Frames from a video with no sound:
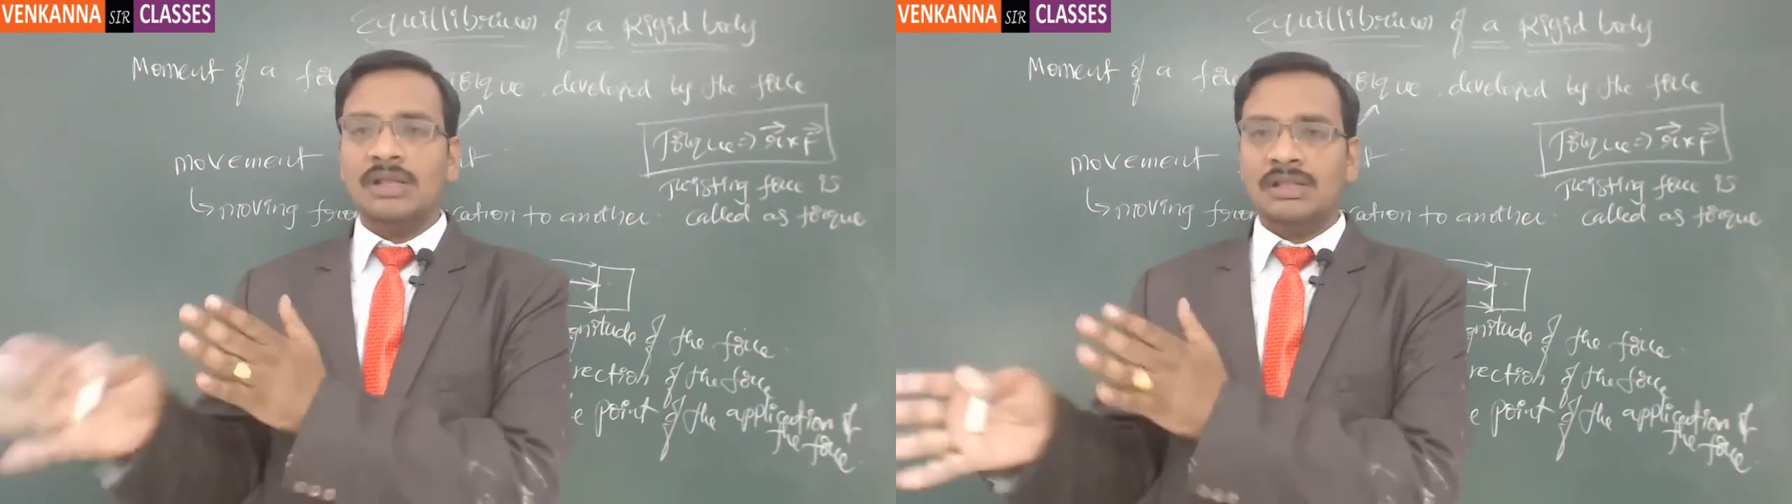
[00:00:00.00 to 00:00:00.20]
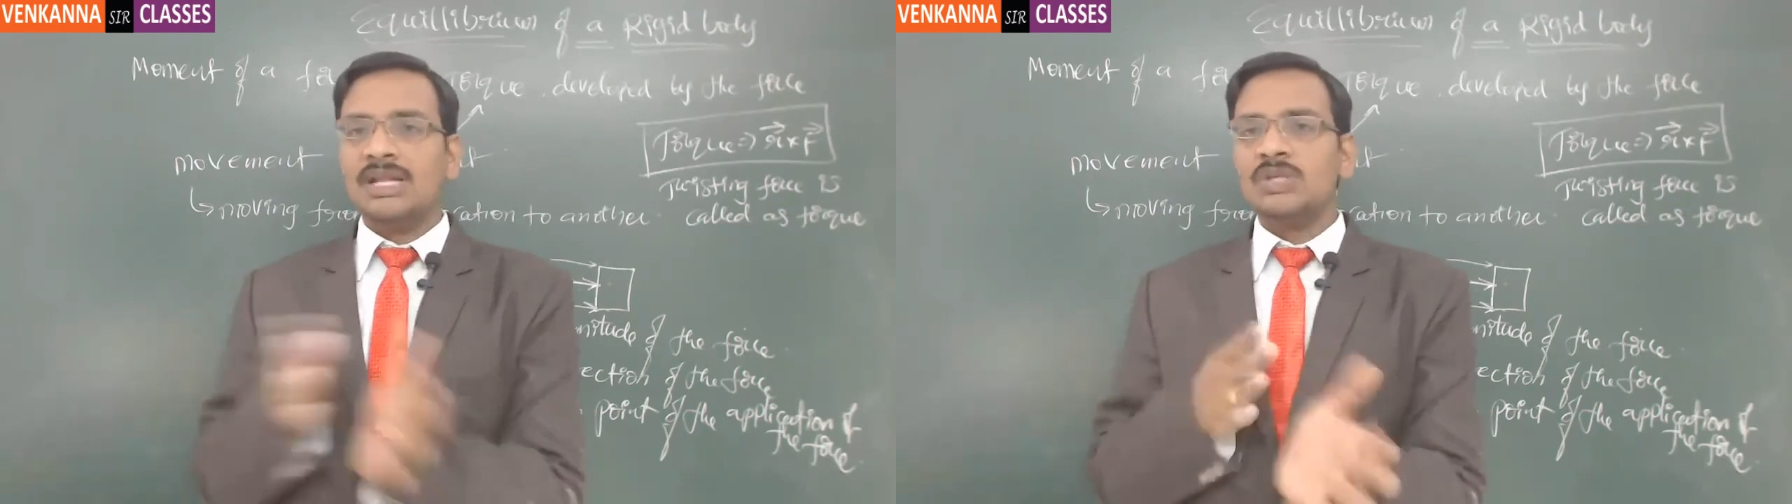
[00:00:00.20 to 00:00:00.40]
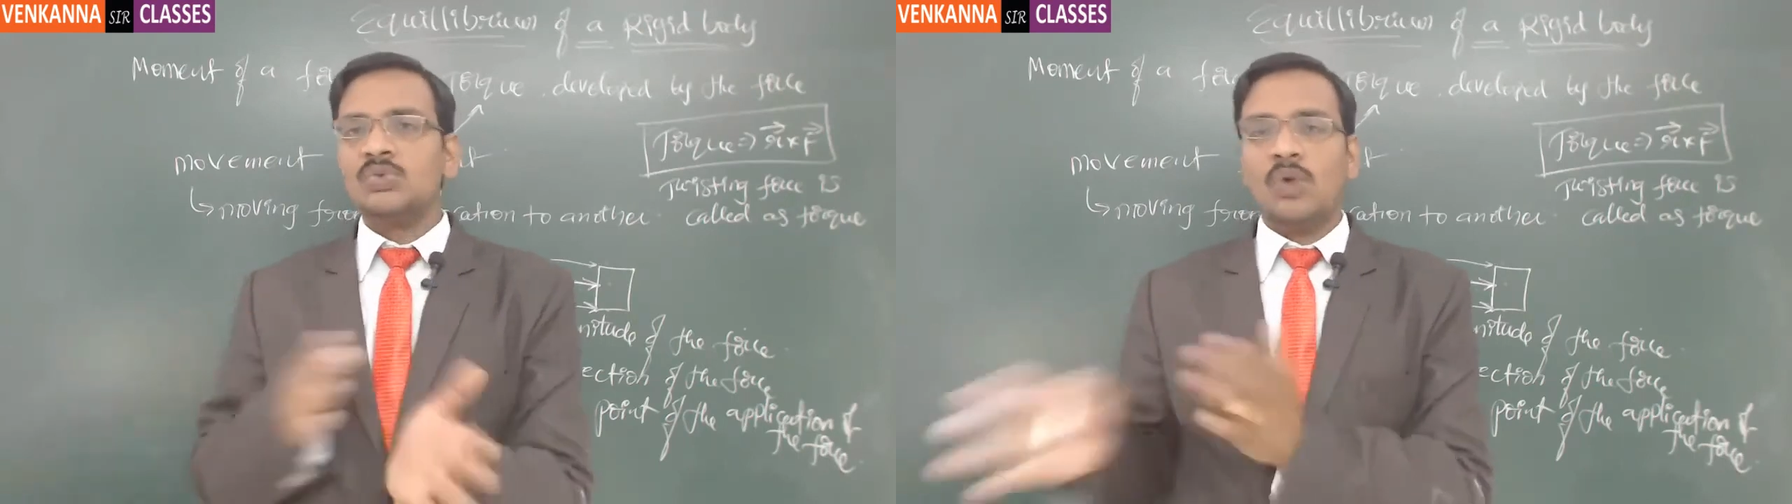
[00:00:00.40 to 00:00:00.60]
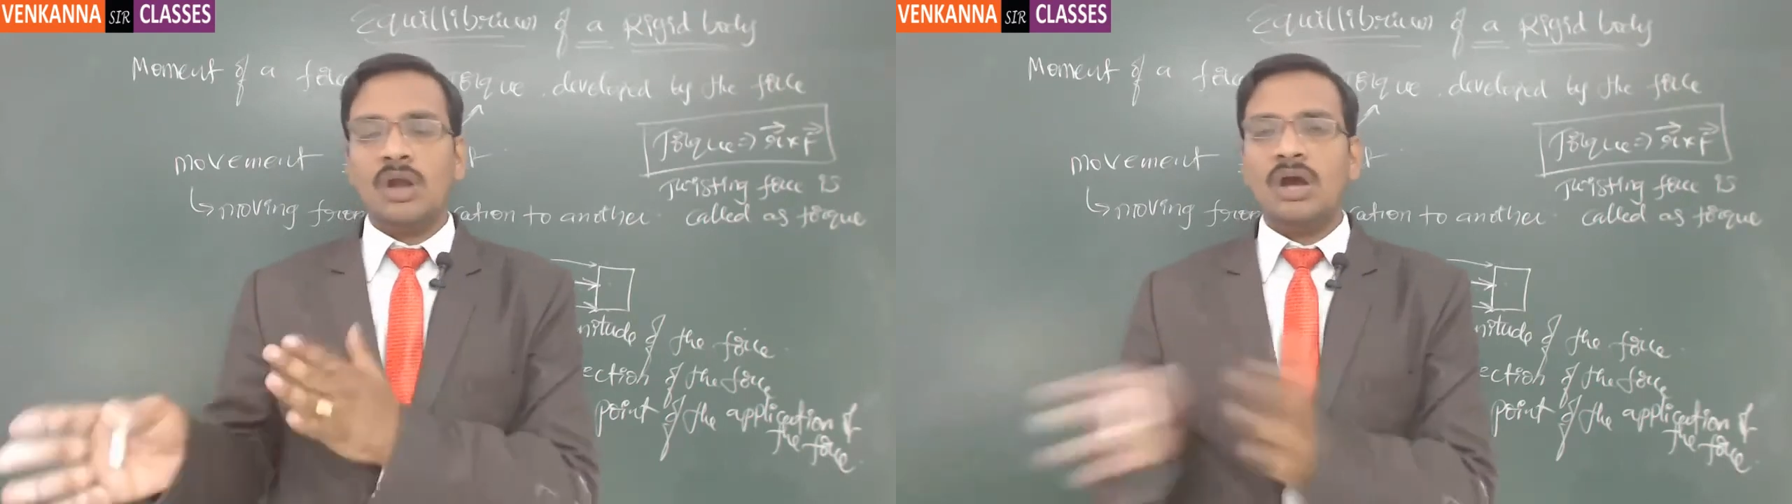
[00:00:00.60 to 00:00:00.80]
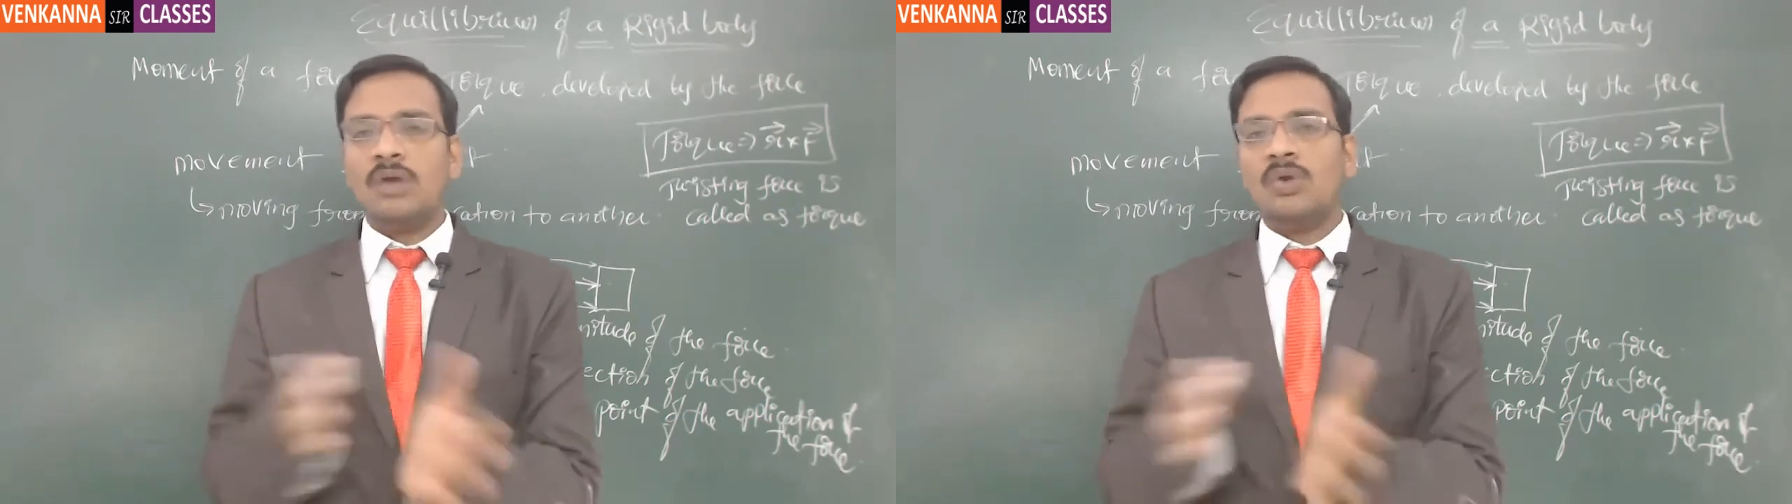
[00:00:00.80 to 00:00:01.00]
There is
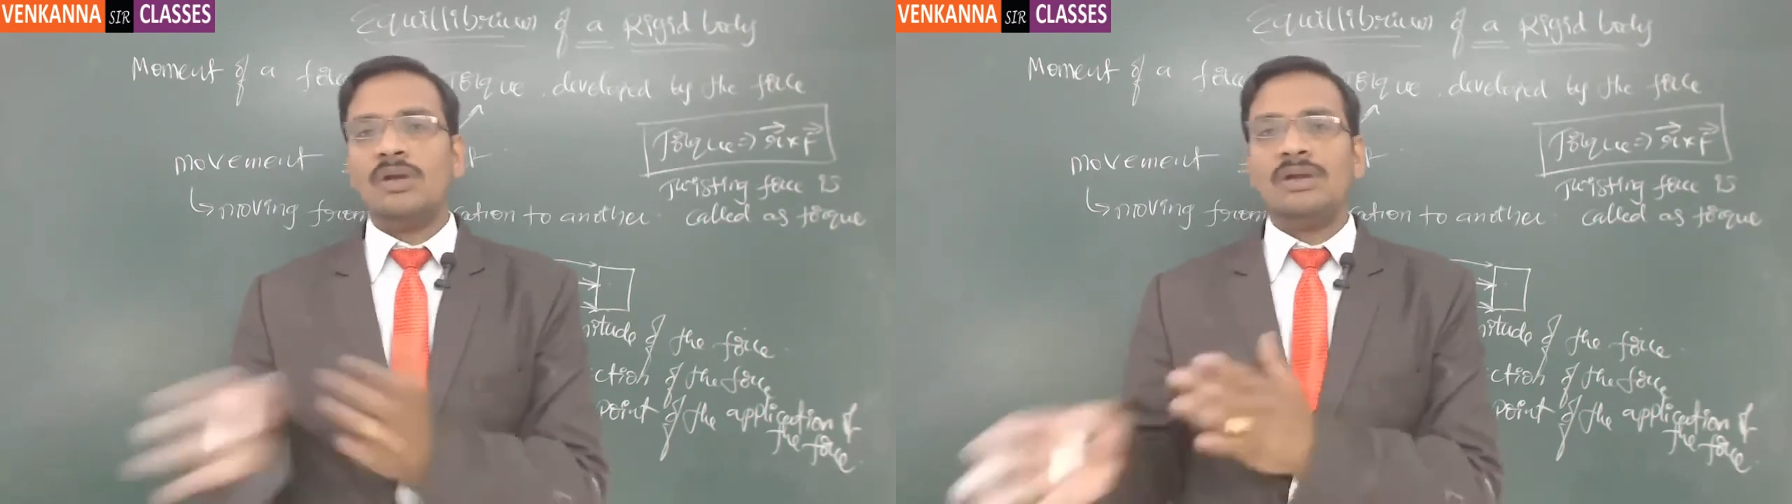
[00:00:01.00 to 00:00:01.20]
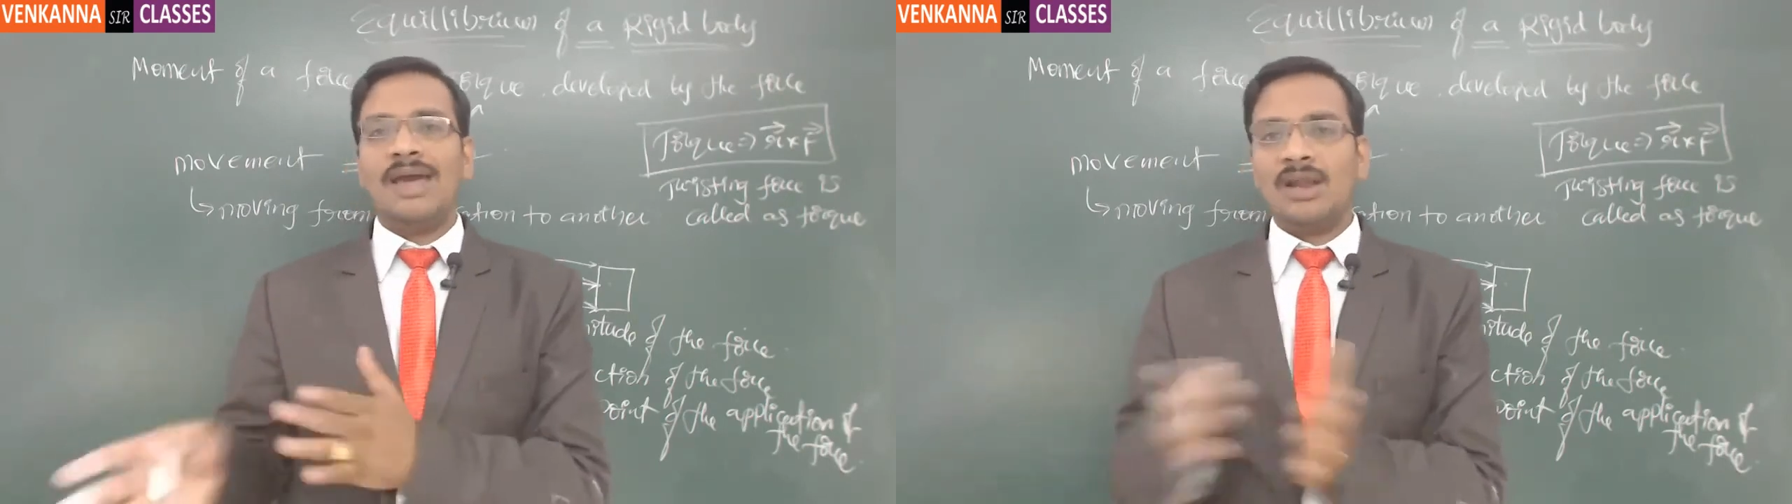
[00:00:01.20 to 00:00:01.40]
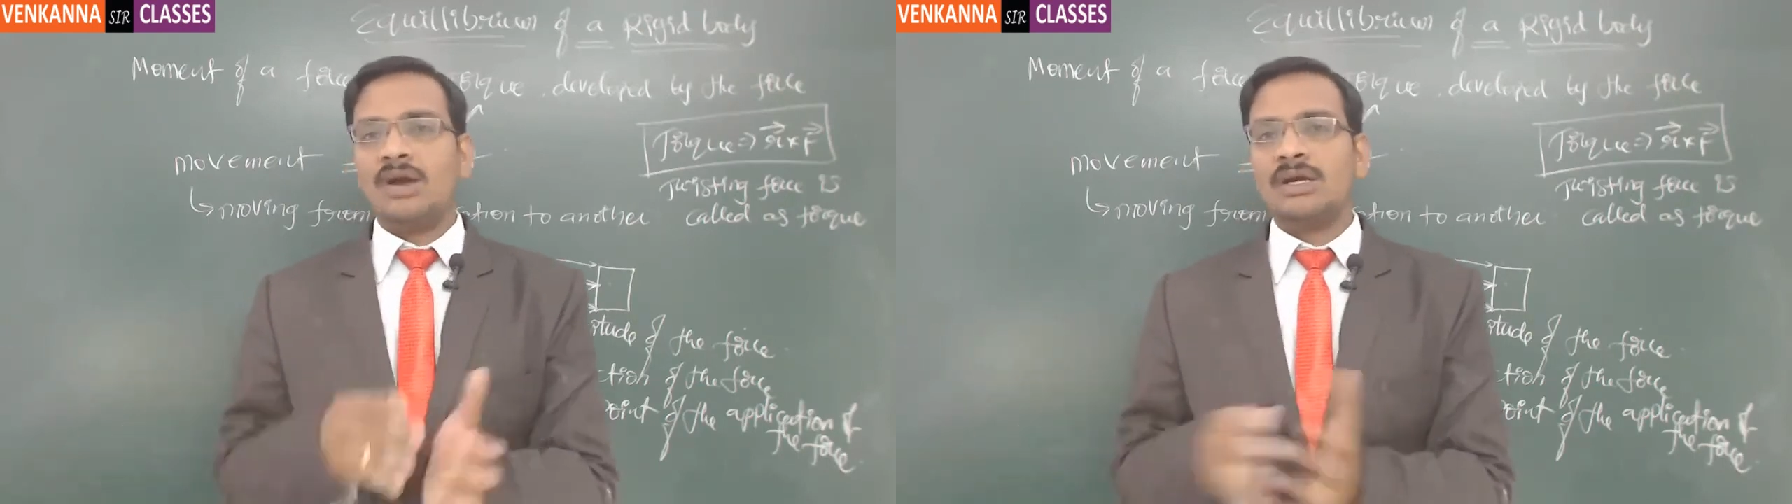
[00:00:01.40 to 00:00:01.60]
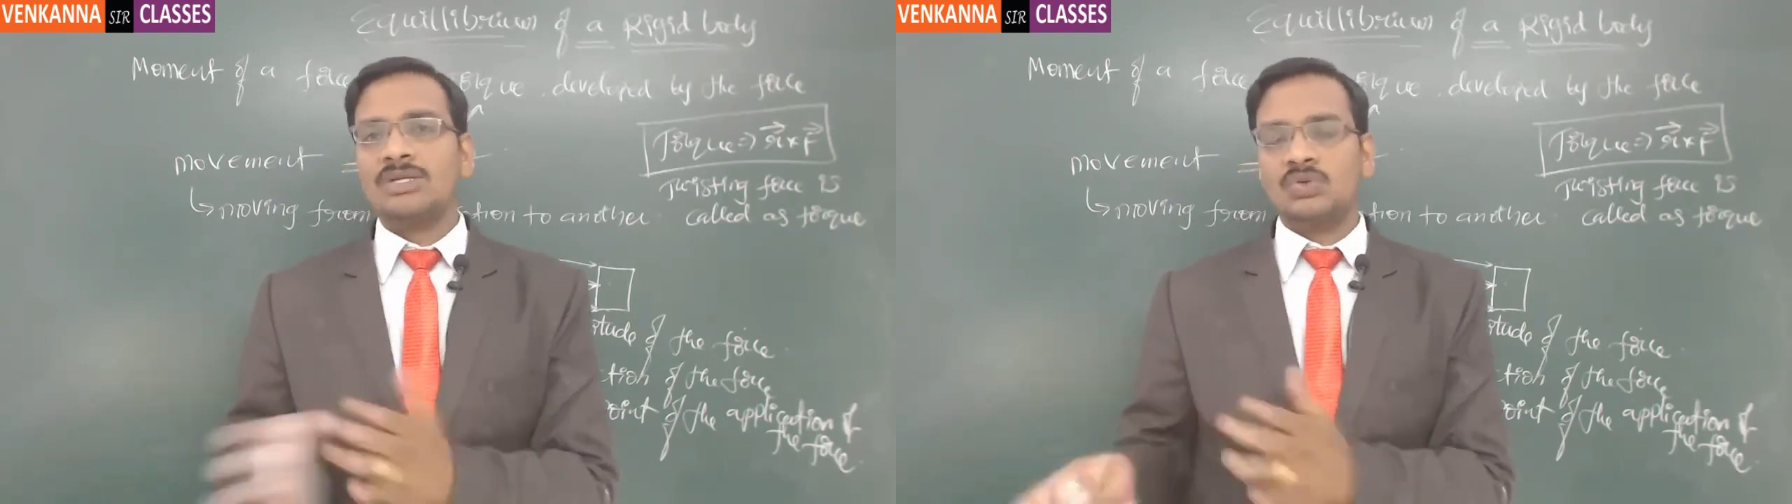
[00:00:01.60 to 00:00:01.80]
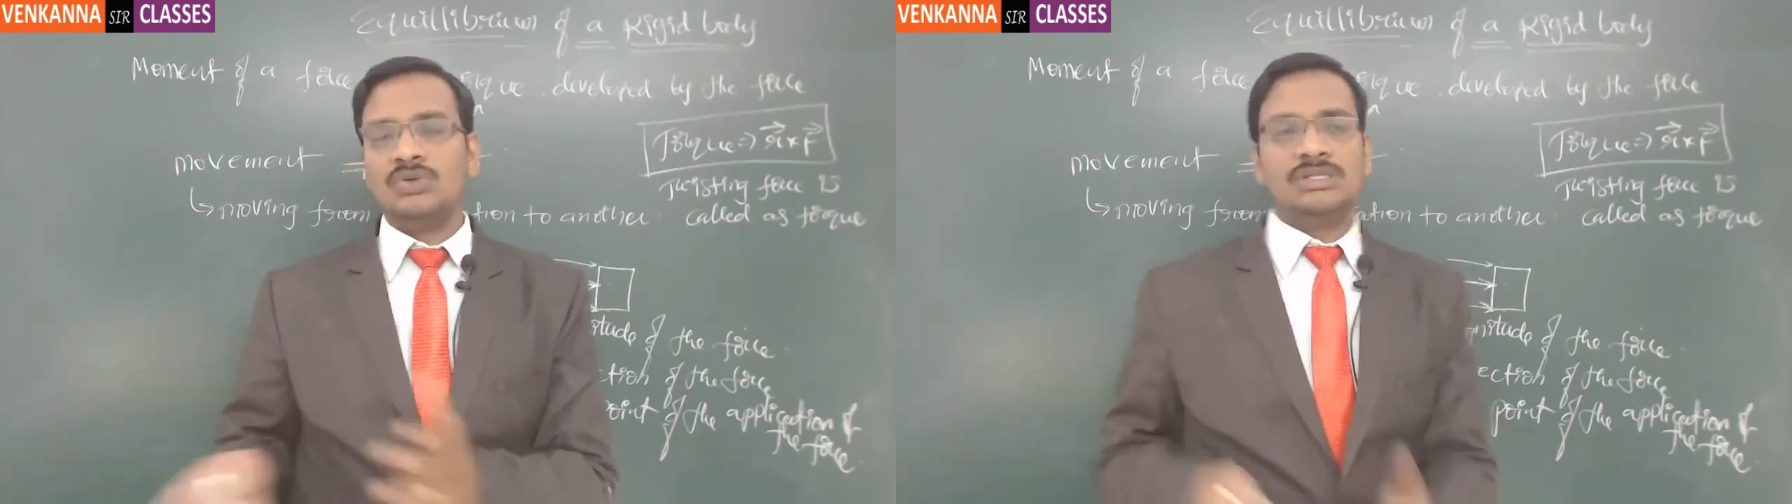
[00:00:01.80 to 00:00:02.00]
one-on-one
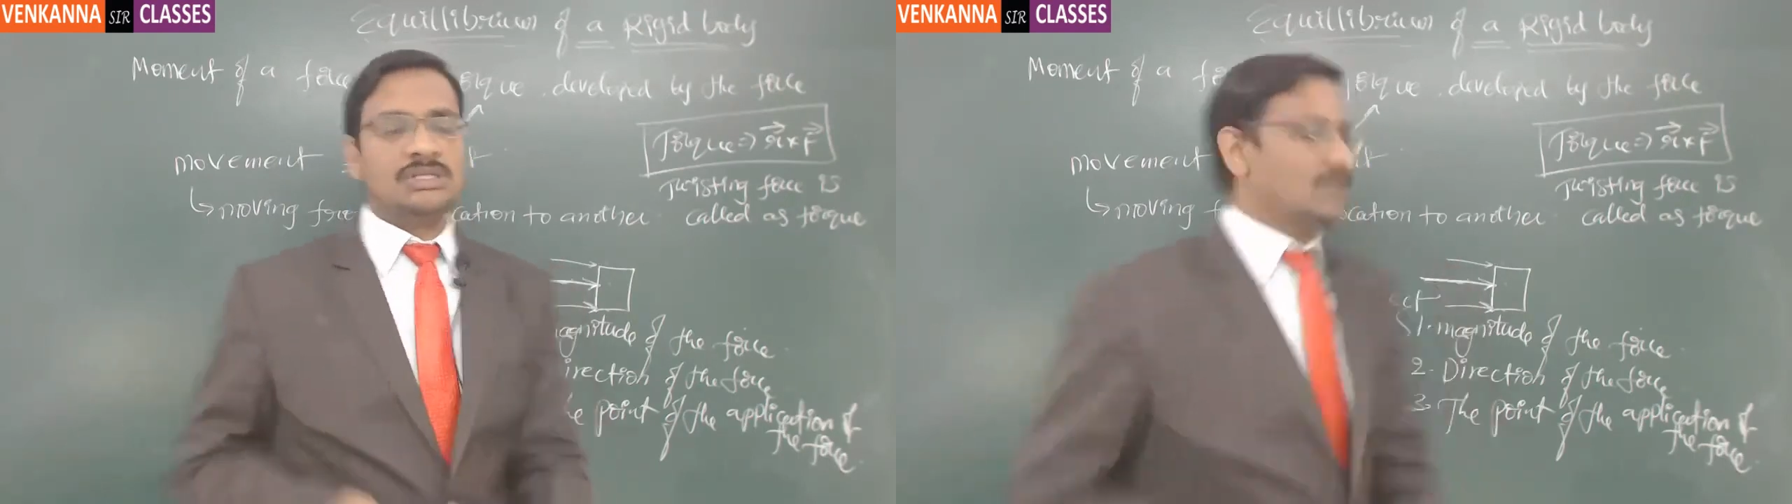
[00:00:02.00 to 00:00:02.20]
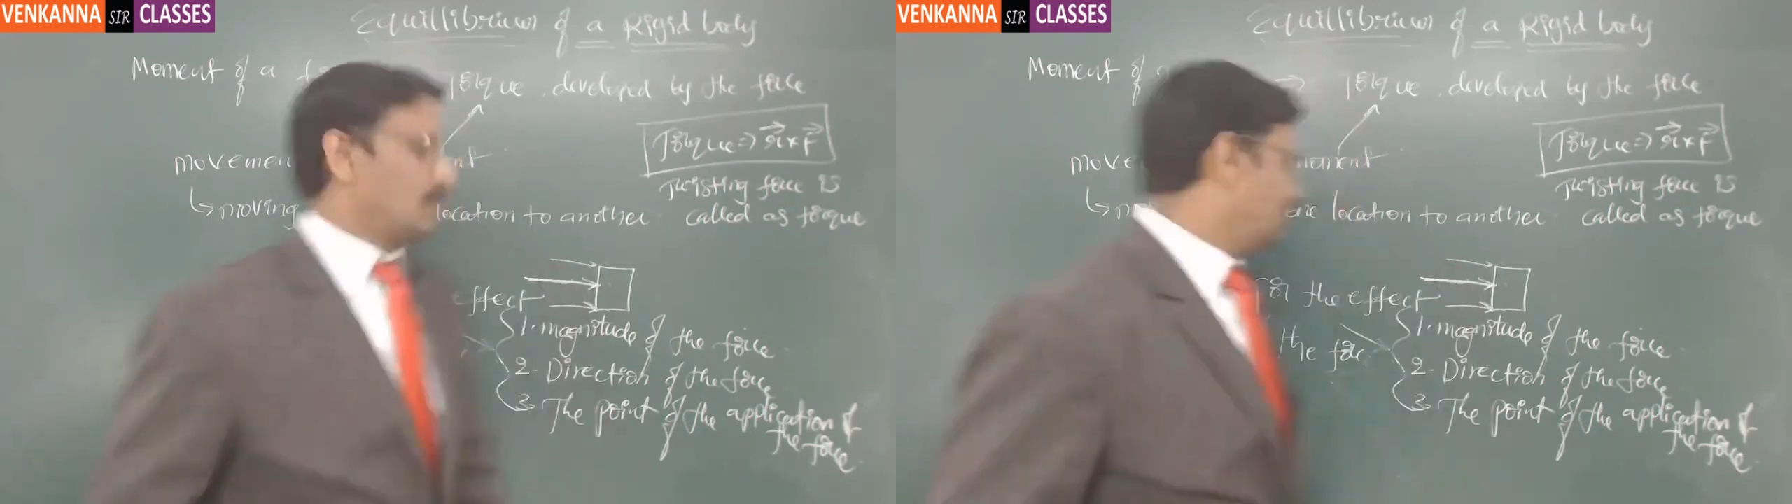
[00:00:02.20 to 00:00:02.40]
analogous to each other.